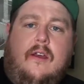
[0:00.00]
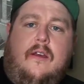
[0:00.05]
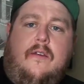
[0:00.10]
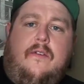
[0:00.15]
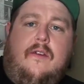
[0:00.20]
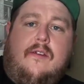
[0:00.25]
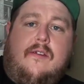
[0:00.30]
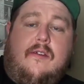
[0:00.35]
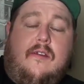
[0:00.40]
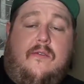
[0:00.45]

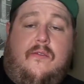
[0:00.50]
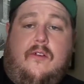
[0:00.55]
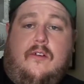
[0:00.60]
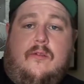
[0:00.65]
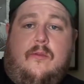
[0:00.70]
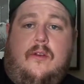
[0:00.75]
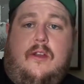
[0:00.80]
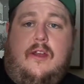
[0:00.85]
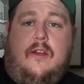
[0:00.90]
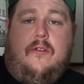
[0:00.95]
This is the first
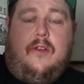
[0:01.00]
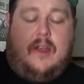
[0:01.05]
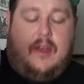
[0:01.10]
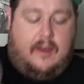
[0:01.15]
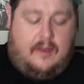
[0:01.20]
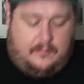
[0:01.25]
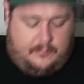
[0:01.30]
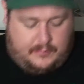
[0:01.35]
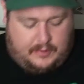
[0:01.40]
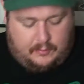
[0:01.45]
one I ever
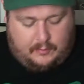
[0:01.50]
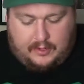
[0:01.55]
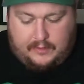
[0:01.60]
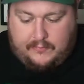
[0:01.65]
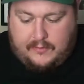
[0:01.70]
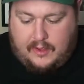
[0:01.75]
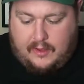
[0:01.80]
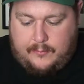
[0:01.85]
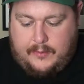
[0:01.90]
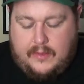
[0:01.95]
got. My wife
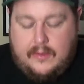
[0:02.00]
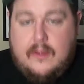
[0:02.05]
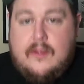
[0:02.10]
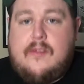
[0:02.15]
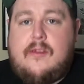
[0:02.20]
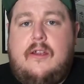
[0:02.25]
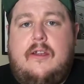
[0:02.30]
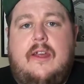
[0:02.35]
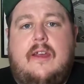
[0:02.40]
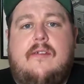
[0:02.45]
got me this
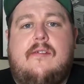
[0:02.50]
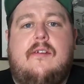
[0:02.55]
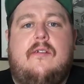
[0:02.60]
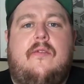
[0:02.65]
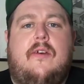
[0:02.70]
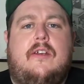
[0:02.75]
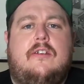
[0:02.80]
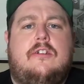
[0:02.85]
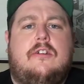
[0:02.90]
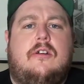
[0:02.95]
at Next
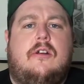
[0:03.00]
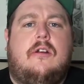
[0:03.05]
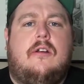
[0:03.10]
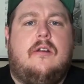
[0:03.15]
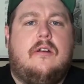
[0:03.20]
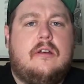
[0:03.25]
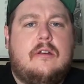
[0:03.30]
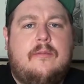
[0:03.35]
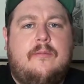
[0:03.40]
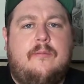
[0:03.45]
Adventure
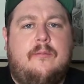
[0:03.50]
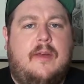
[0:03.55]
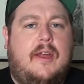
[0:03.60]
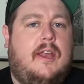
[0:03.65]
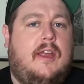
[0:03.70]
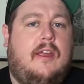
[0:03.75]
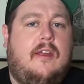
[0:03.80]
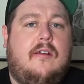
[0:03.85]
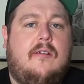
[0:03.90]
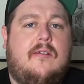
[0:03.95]

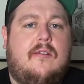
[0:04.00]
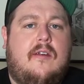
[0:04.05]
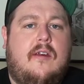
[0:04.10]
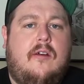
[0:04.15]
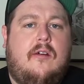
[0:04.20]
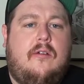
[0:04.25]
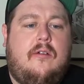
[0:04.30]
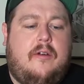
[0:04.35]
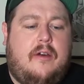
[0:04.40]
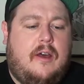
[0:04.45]
many years
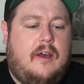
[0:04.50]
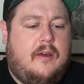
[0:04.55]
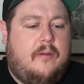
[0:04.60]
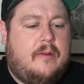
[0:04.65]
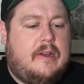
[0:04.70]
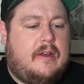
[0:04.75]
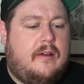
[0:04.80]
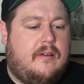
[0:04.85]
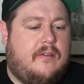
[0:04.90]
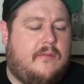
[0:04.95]
ago when
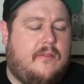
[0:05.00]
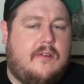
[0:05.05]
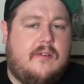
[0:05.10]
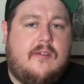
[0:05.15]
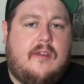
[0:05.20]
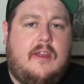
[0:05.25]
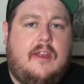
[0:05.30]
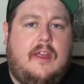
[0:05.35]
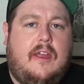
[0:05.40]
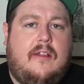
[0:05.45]
I was first
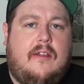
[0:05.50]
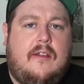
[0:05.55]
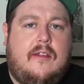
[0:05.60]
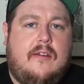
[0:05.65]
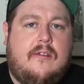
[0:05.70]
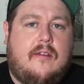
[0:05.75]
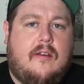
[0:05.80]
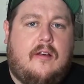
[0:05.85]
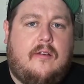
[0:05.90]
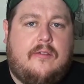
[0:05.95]
getting into
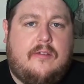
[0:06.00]
disc golf.